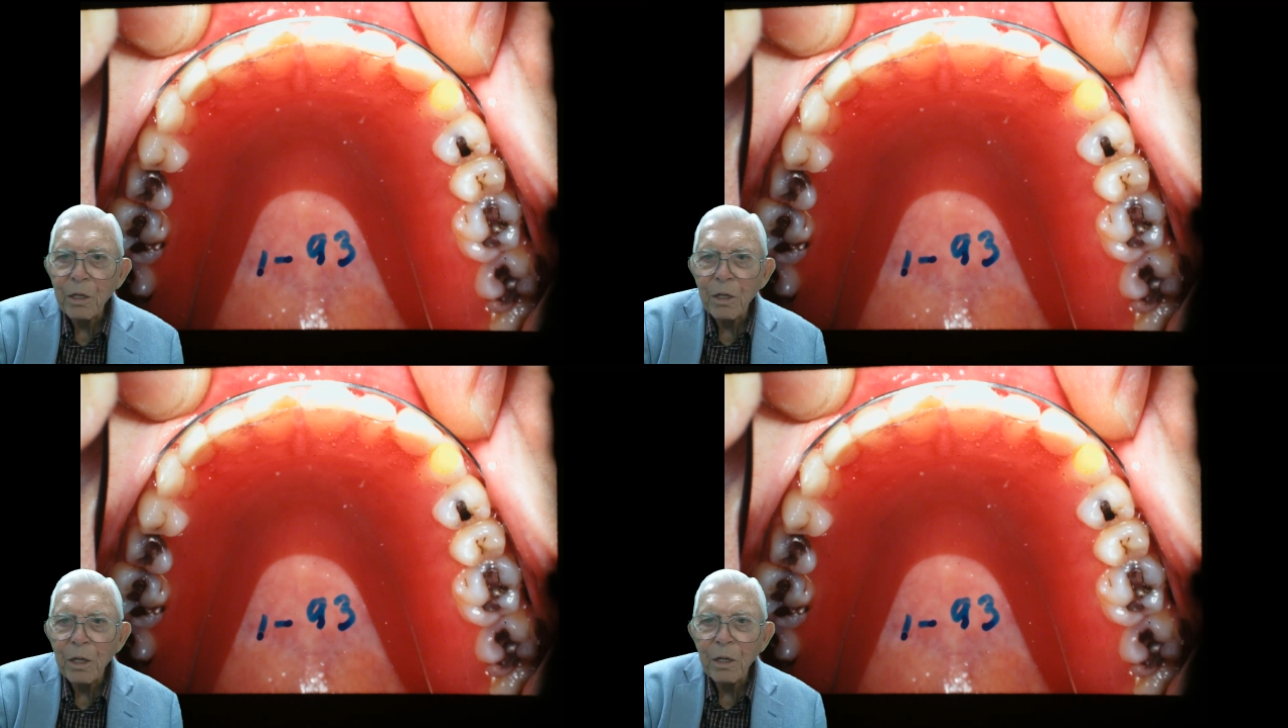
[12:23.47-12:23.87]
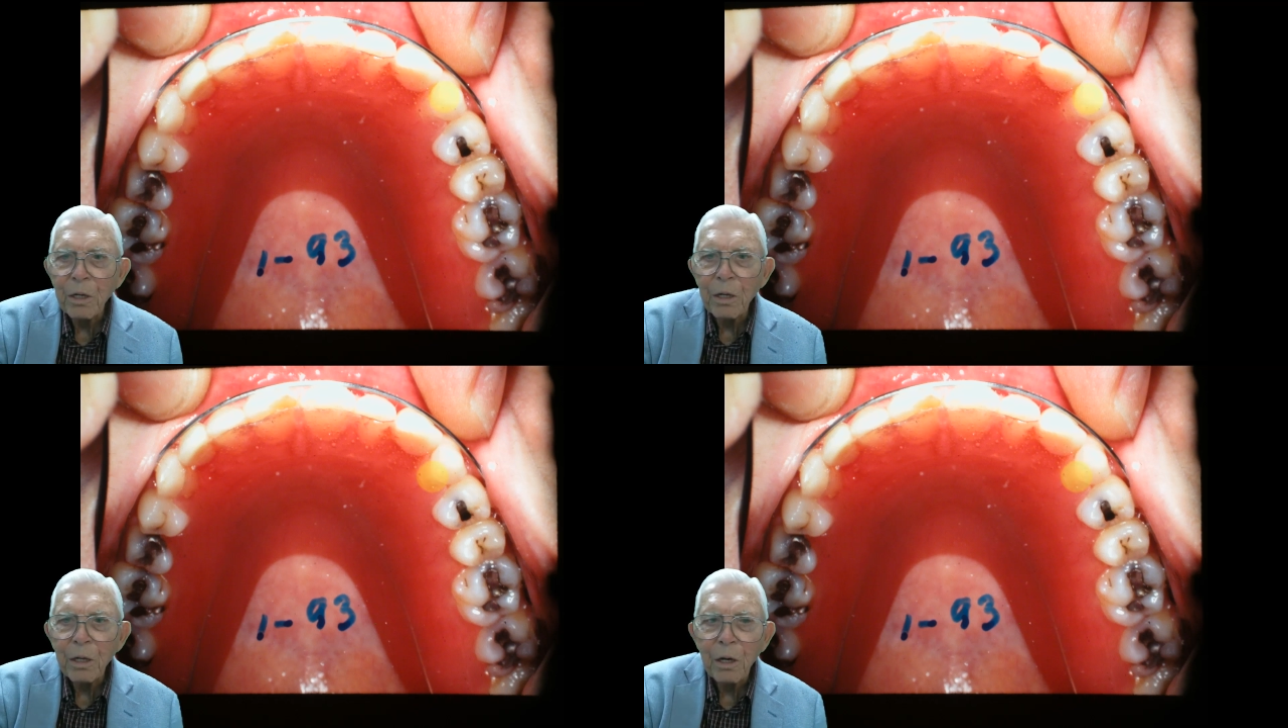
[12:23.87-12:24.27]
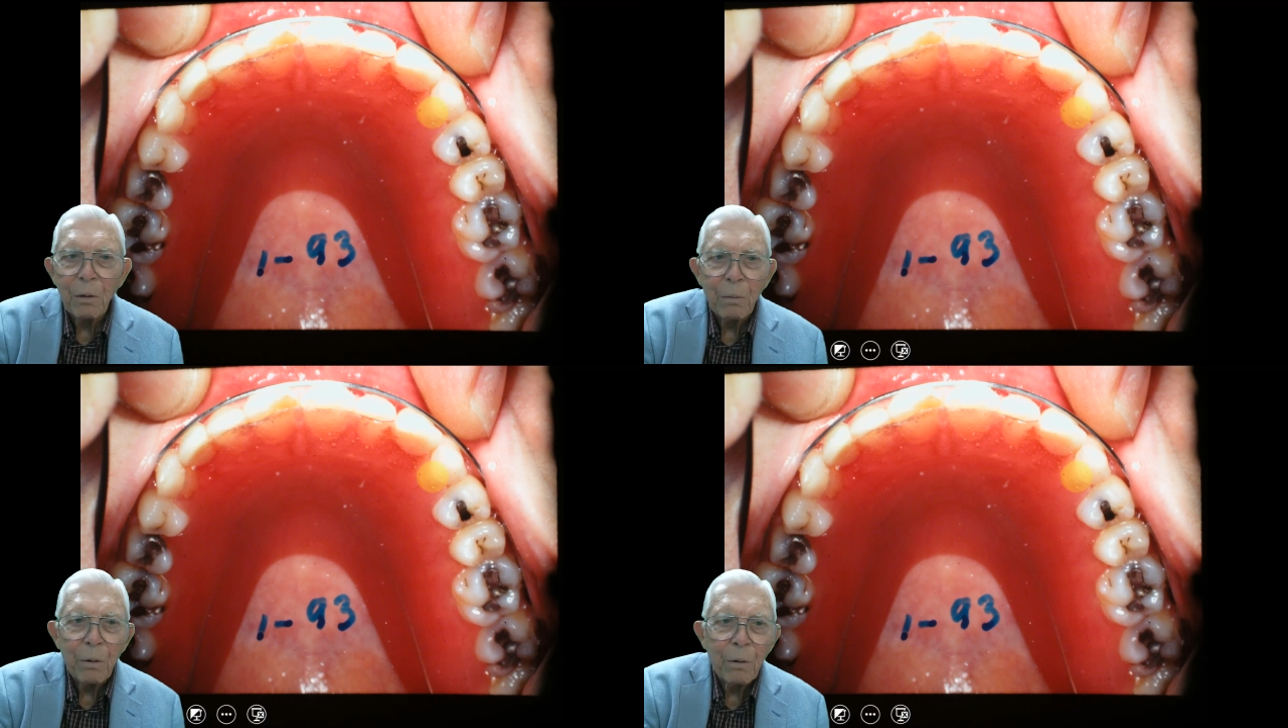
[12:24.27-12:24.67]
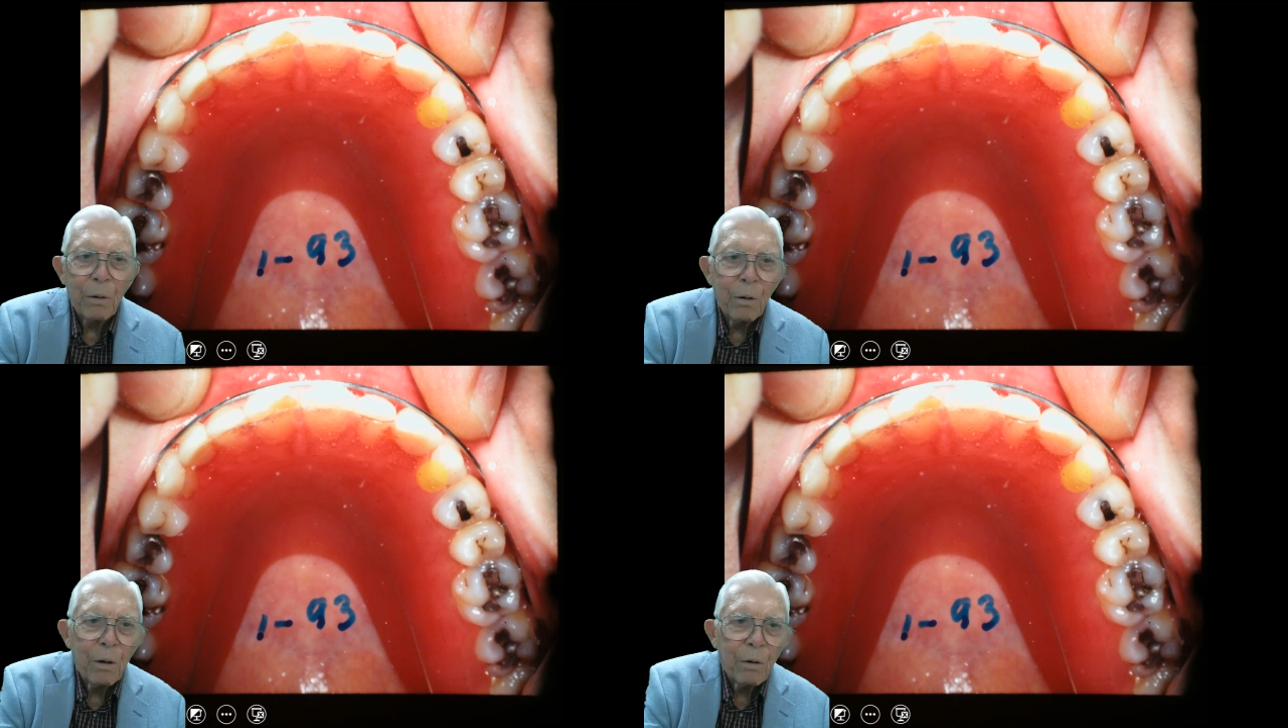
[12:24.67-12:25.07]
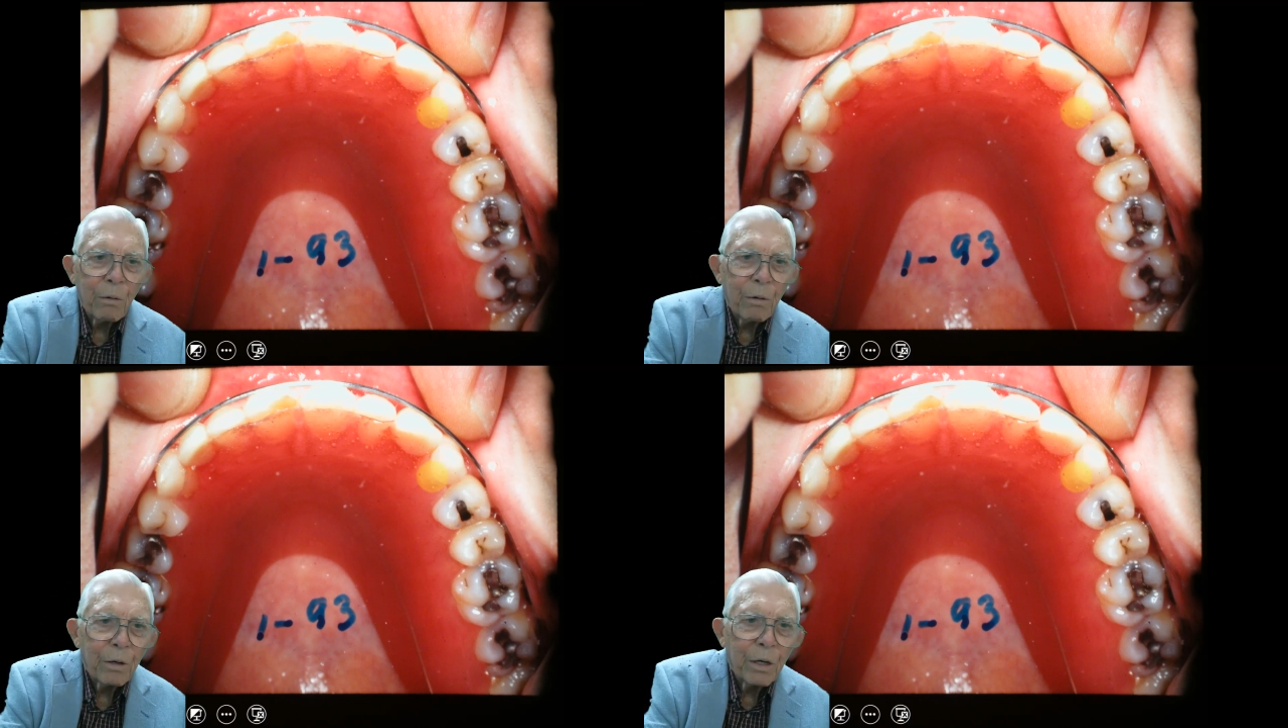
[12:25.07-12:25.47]
in the upper
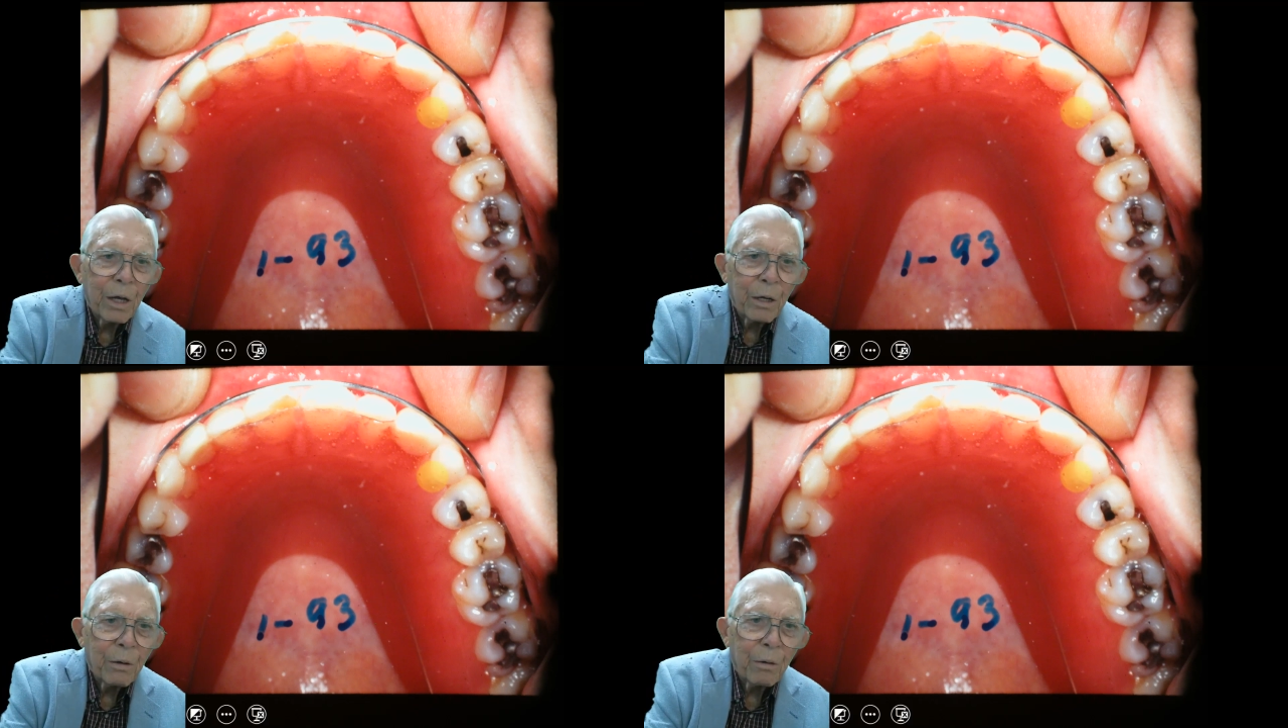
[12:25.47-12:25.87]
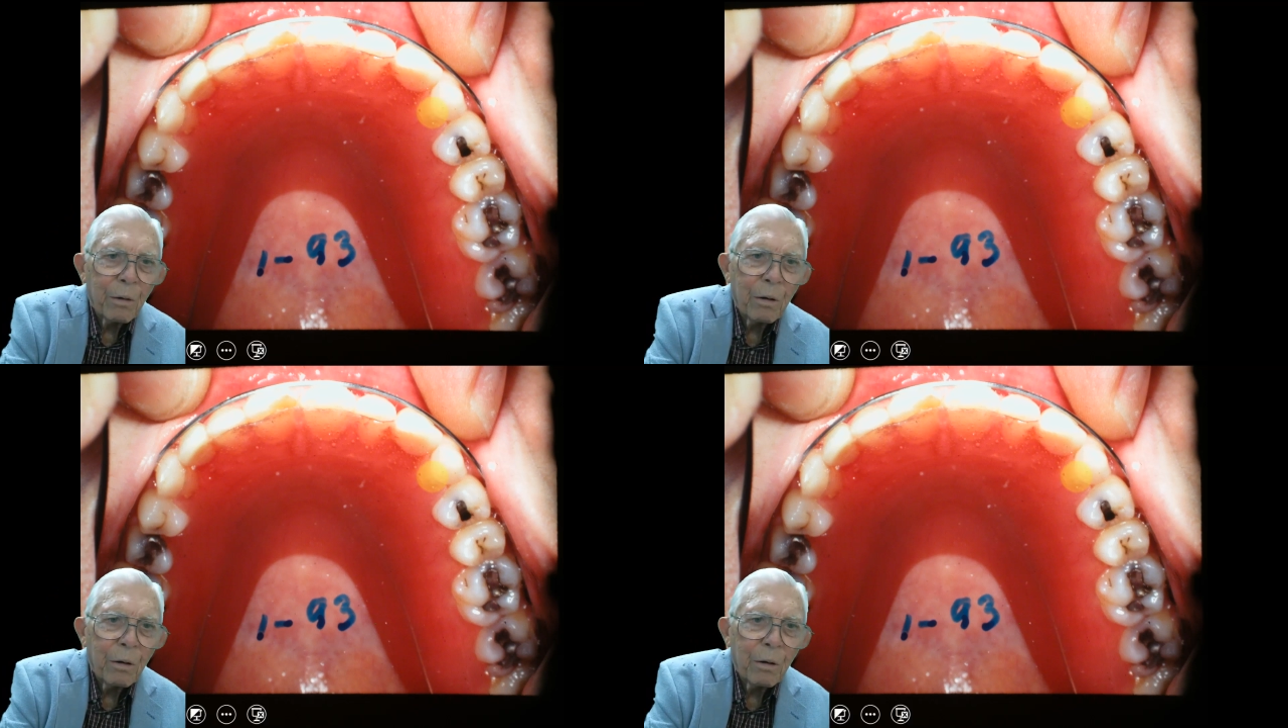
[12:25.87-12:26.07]
retainer.